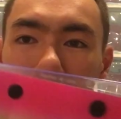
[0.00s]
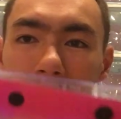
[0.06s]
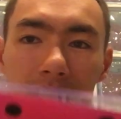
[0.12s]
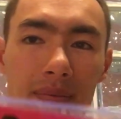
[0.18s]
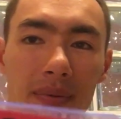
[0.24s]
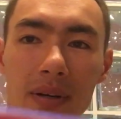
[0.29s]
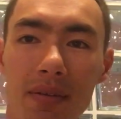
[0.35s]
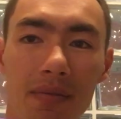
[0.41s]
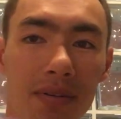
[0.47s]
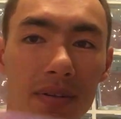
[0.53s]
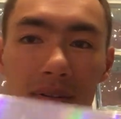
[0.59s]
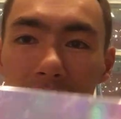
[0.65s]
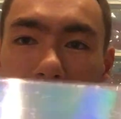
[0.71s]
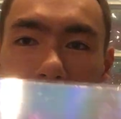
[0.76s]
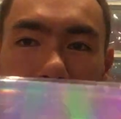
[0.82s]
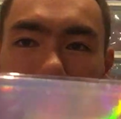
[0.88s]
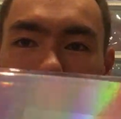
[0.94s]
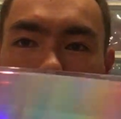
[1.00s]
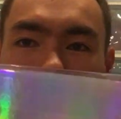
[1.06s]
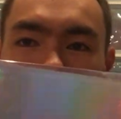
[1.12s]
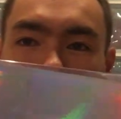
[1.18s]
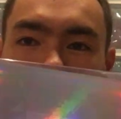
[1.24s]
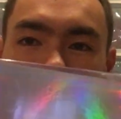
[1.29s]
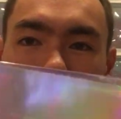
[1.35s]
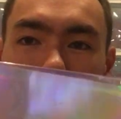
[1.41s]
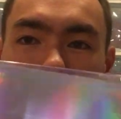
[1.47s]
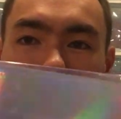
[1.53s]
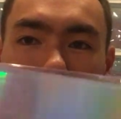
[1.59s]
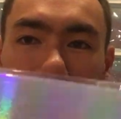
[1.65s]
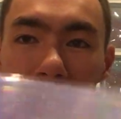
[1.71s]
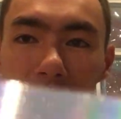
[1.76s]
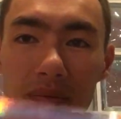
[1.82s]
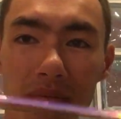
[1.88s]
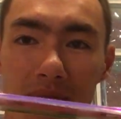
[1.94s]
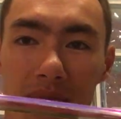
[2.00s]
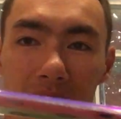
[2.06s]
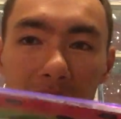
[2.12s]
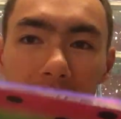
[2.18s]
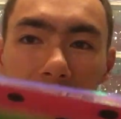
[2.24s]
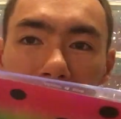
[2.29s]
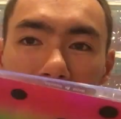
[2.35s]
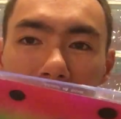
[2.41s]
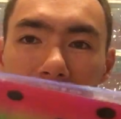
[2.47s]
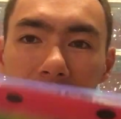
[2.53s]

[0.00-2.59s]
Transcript: whatever, just straight chrome flashers.